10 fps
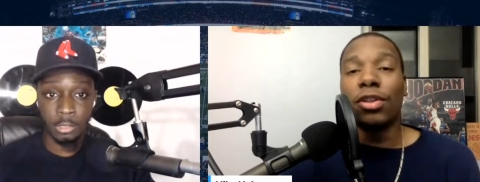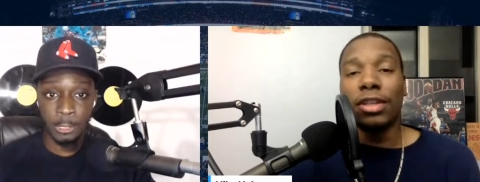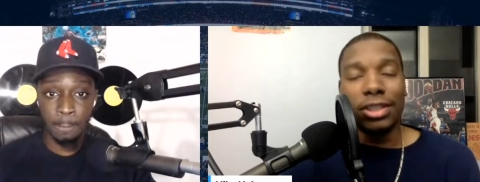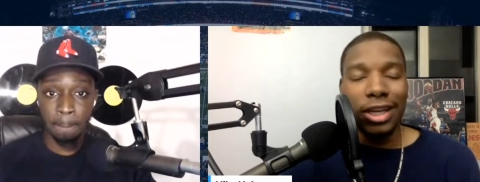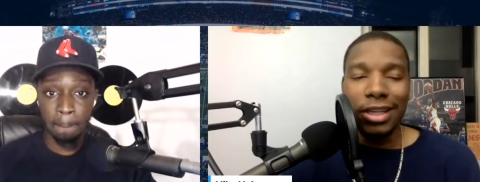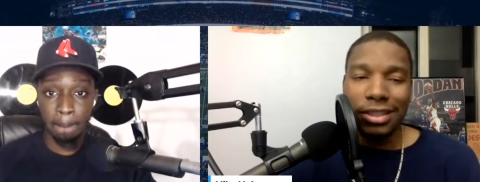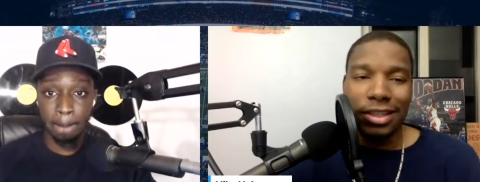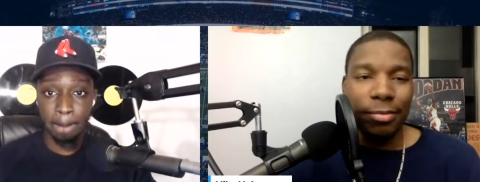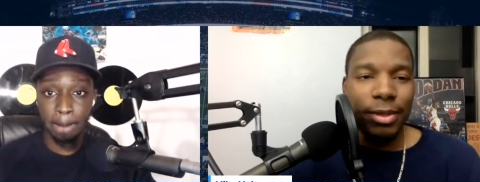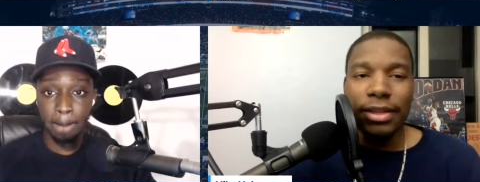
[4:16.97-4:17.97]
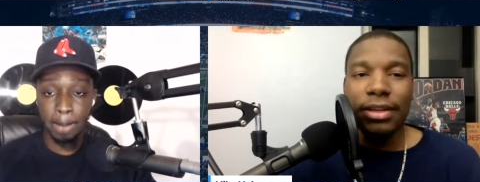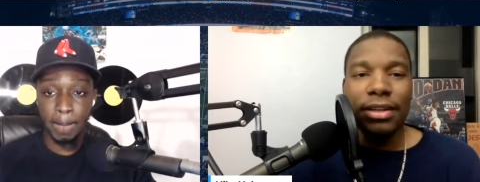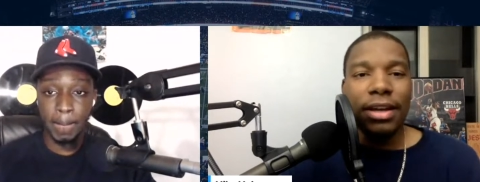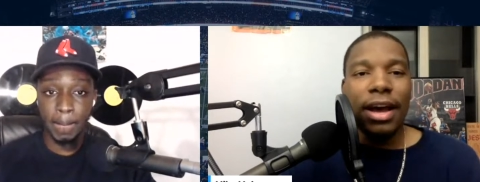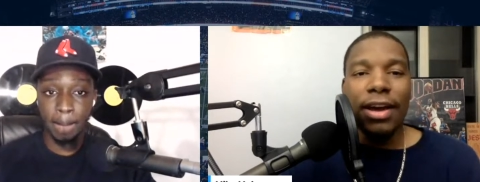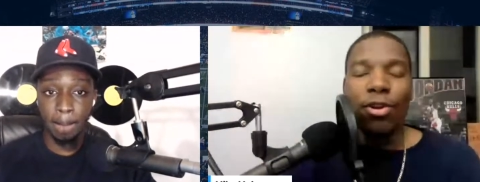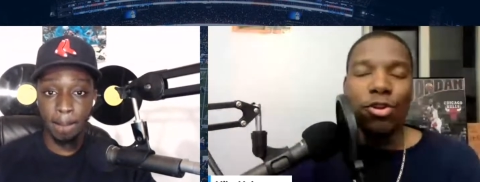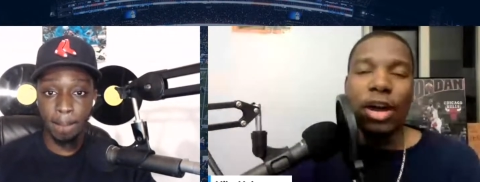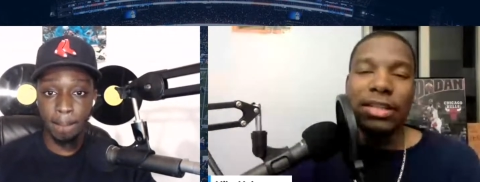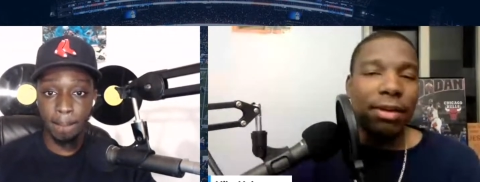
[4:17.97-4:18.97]
Speaker 1: the Jets, and I mean I know you
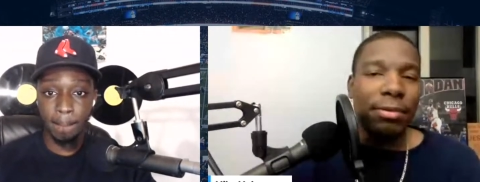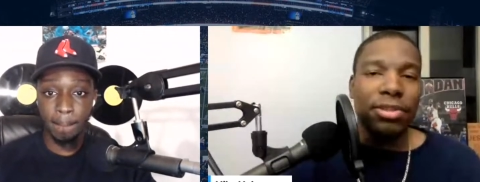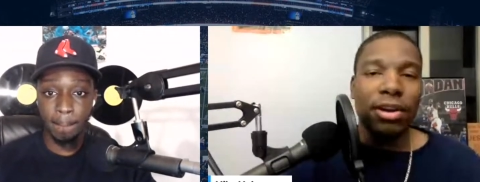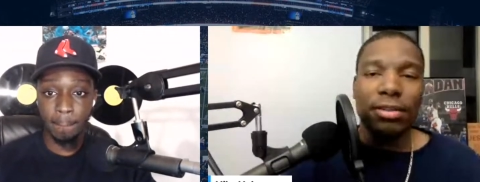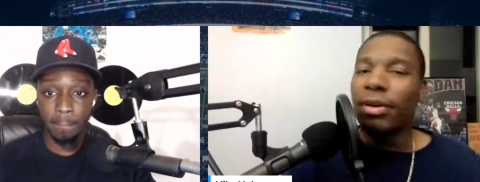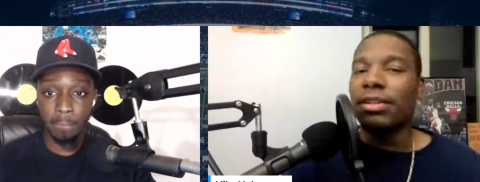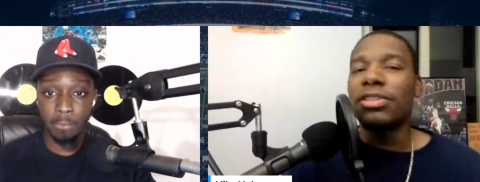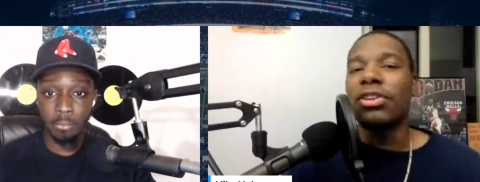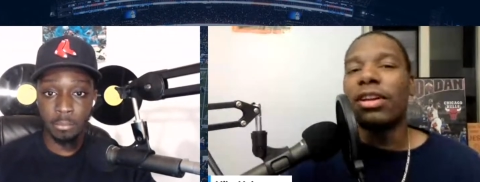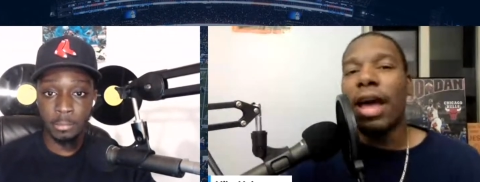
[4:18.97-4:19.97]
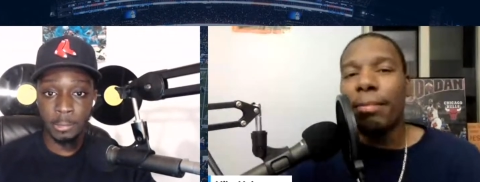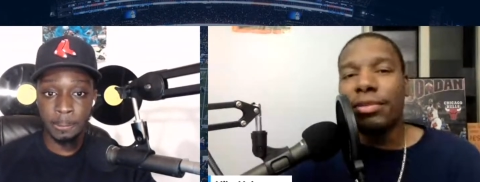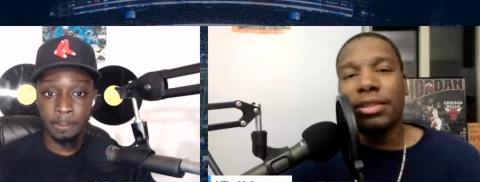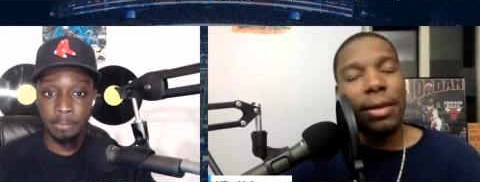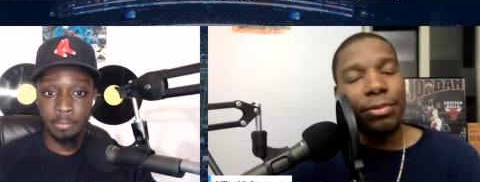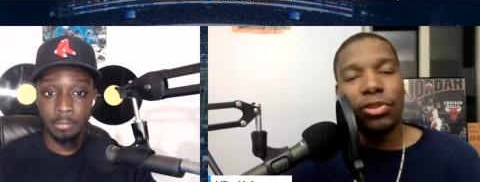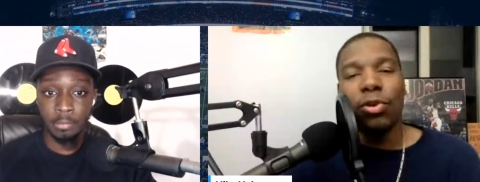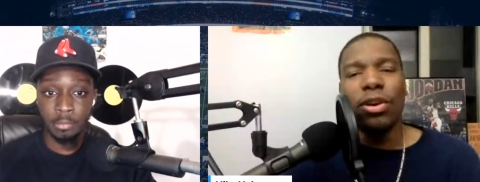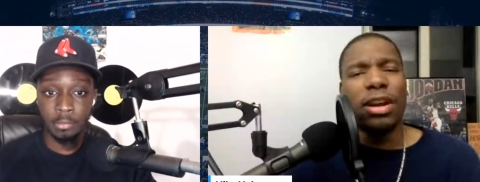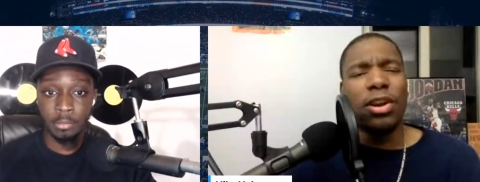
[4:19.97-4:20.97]
guys probably talked about this in the last
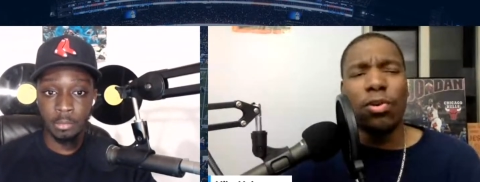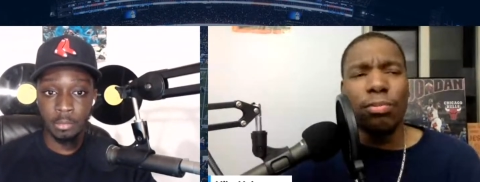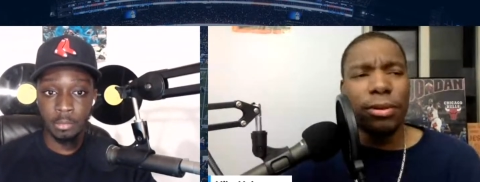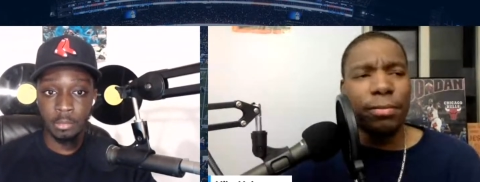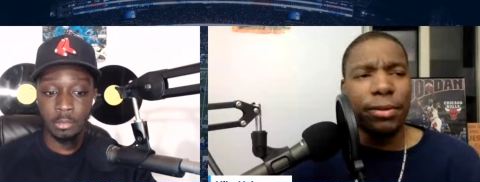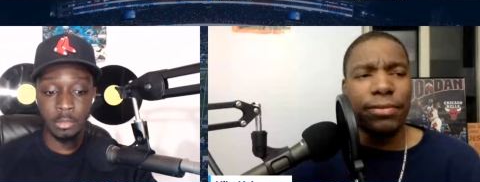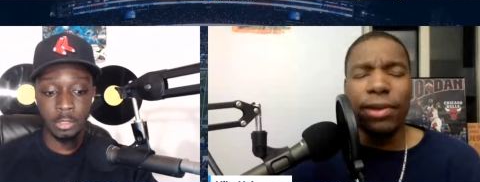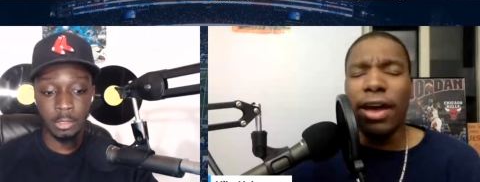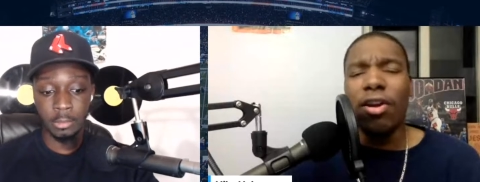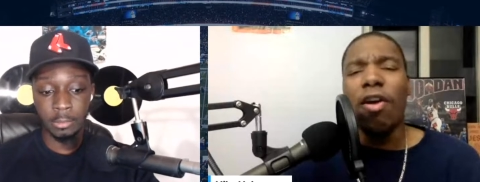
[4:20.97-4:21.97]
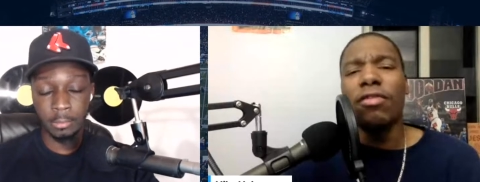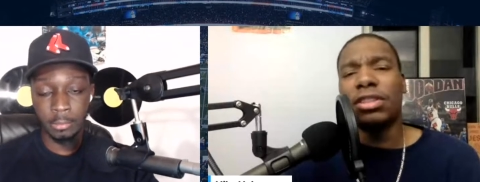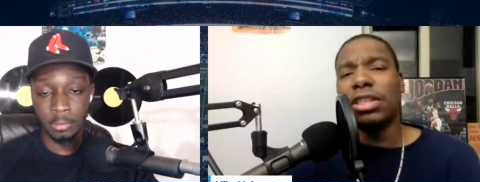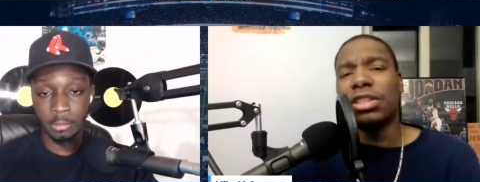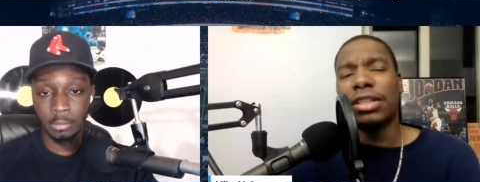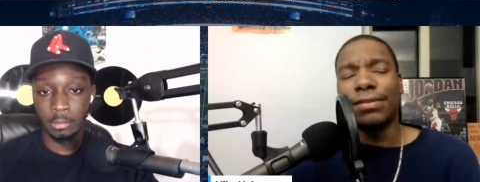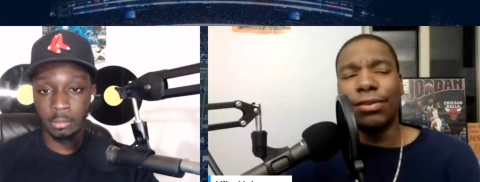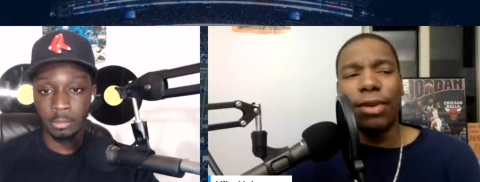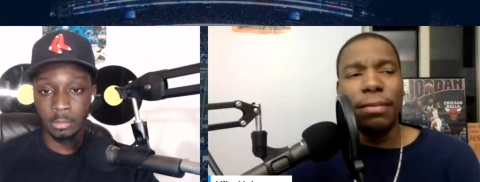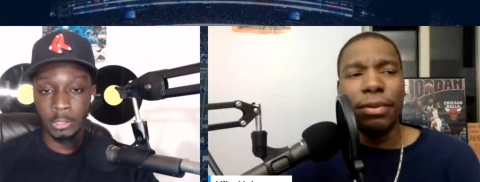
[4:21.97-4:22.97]
episode, and I know people have had conversation left
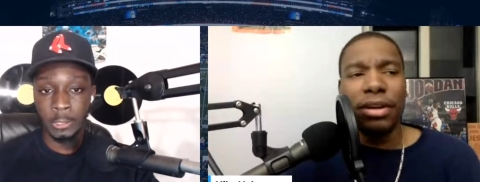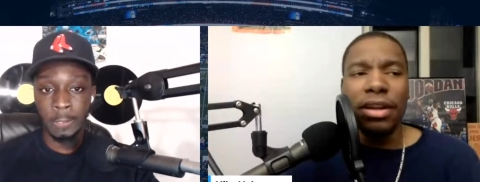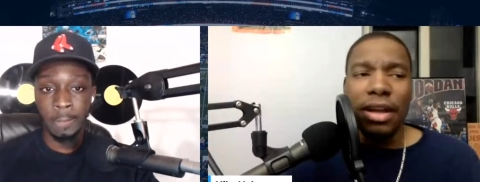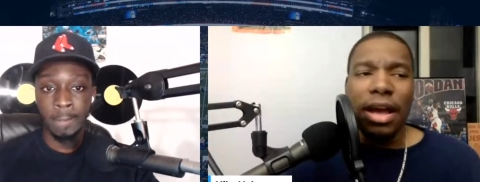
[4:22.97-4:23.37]
and right, but